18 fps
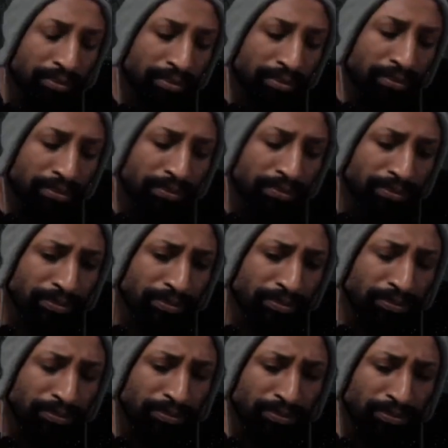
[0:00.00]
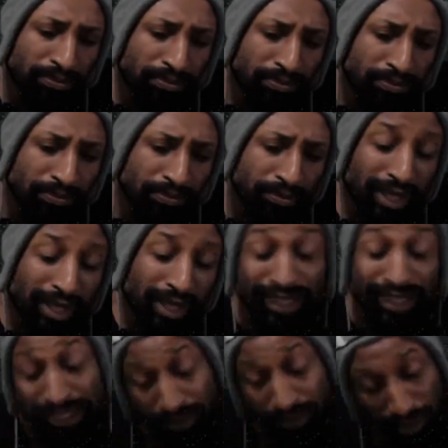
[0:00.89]
and
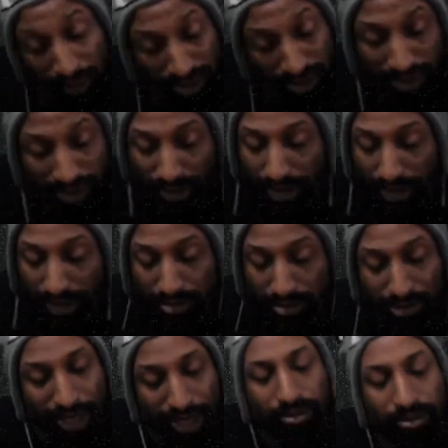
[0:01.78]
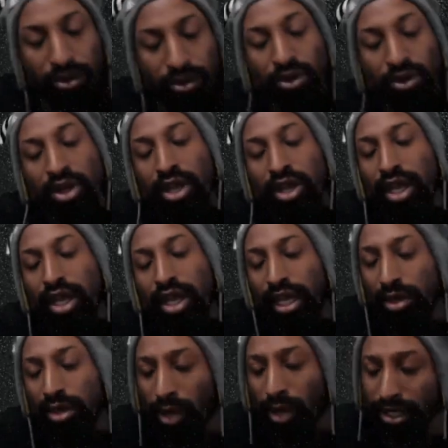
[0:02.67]
that's mentioned in the preamble.
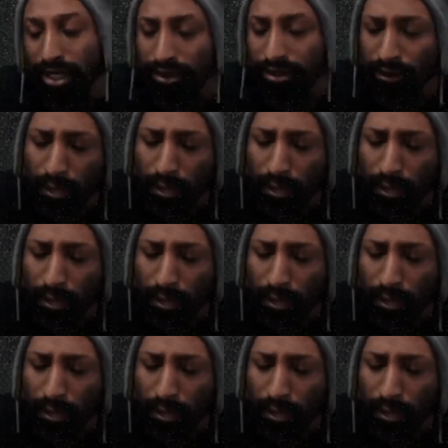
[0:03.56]
Anyways,